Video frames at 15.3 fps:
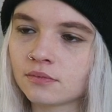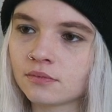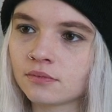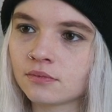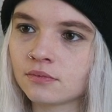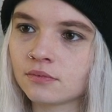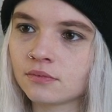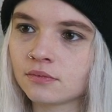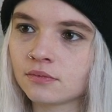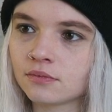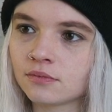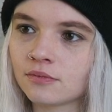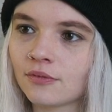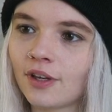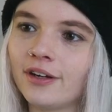
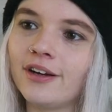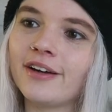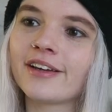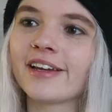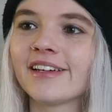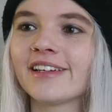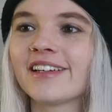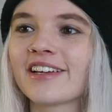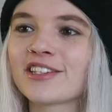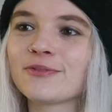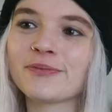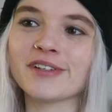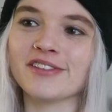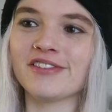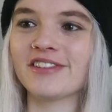Always getting
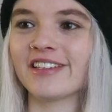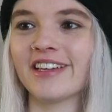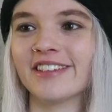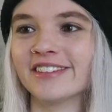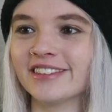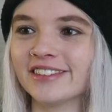expelled together.